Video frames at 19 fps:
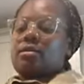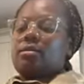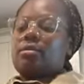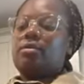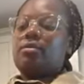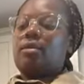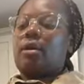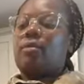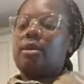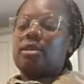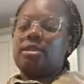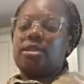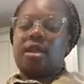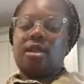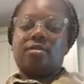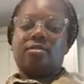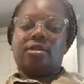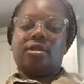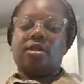I want to tell you
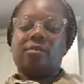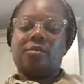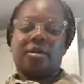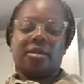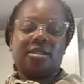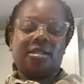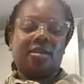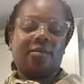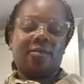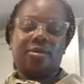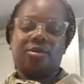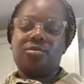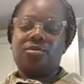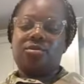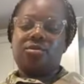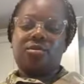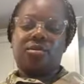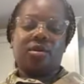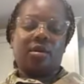so much stuff, but you're too
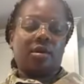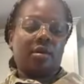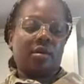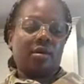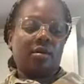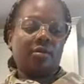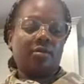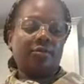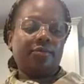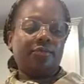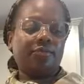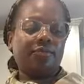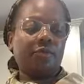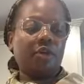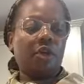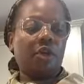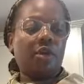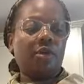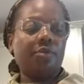young. Here
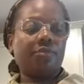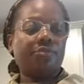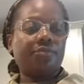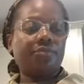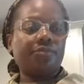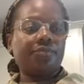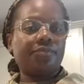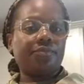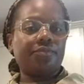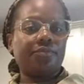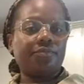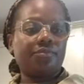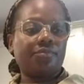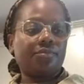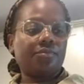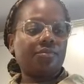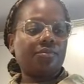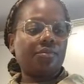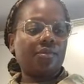
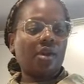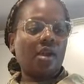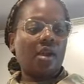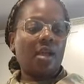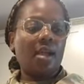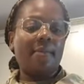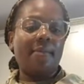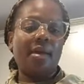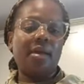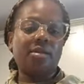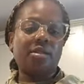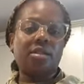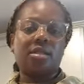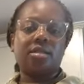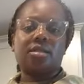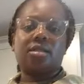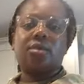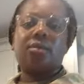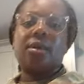it melted. So
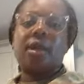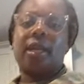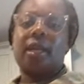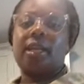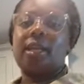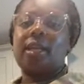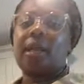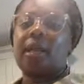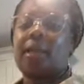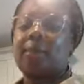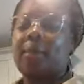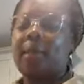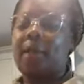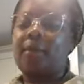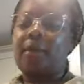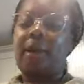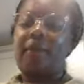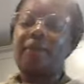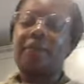we gotta eat it out the pack with our
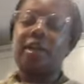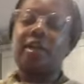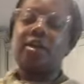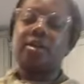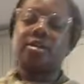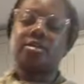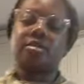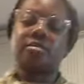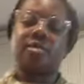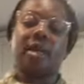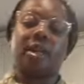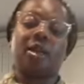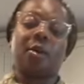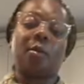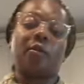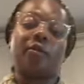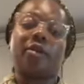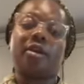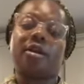fingers. gotta come over
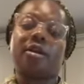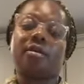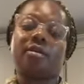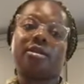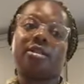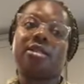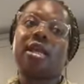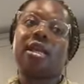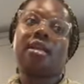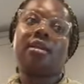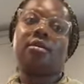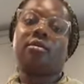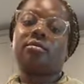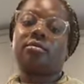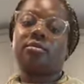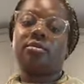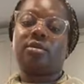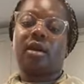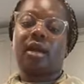here though, cause Daddy don't. You know
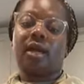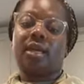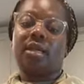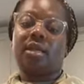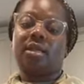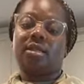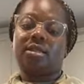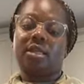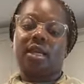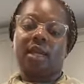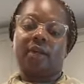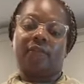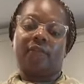how he is. He had funny.